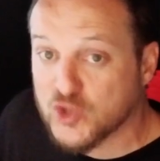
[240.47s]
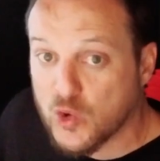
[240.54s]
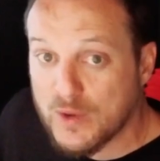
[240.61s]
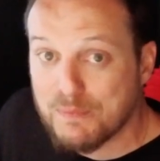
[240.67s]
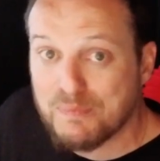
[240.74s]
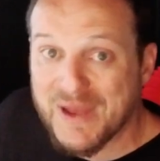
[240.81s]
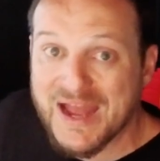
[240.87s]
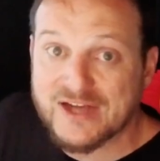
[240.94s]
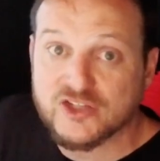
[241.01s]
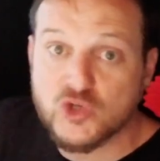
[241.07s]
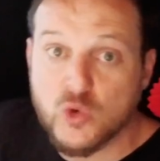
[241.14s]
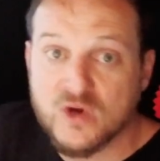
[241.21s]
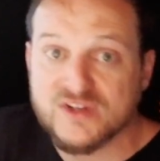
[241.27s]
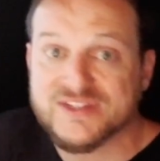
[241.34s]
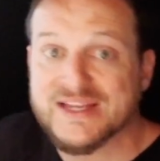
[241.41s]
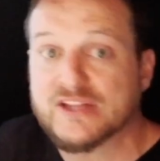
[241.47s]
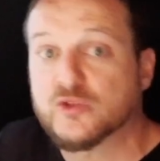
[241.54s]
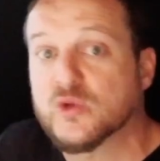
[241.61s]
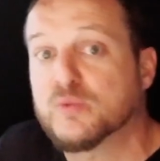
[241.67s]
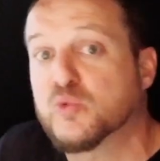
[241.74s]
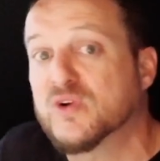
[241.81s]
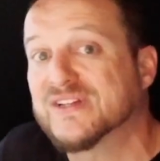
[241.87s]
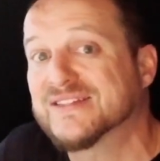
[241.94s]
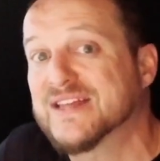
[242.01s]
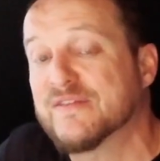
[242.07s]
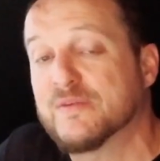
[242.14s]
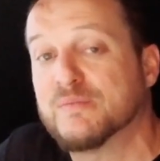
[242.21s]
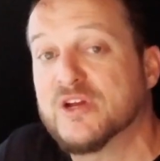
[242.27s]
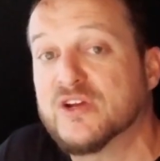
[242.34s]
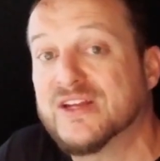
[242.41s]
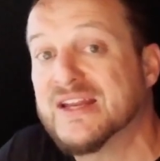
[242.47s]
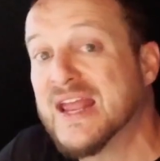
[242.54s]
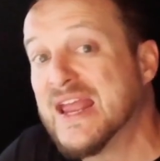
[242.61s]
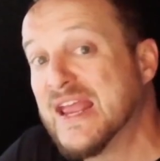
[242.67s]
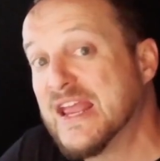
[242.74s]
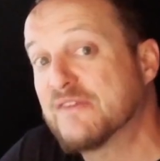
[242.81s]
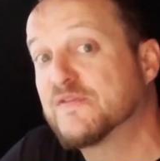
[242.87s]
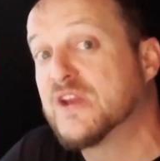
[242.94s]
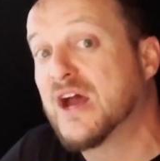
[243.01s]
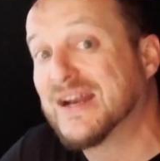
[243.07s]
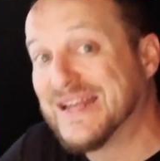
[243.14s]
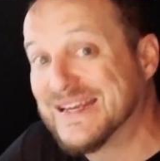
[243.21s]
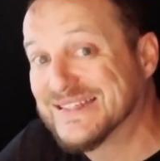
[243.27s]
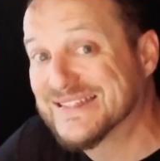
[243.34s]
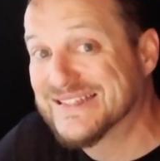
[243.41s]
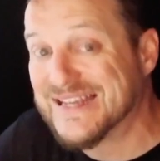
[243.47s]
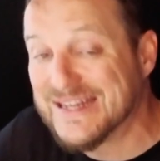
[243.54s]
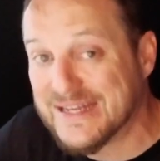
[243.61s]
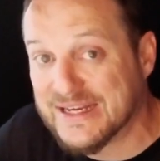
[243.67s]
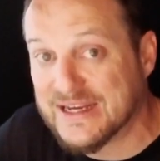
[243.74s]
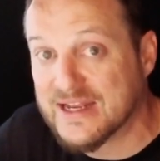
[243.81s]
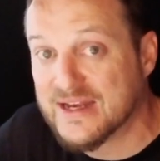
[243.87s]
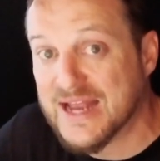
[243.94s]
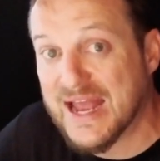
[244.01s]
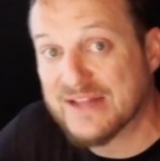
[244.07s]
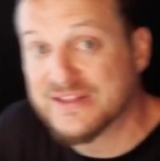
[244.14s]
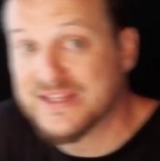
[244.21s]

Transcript: going back towards that 3.7 million, if not exceeding it at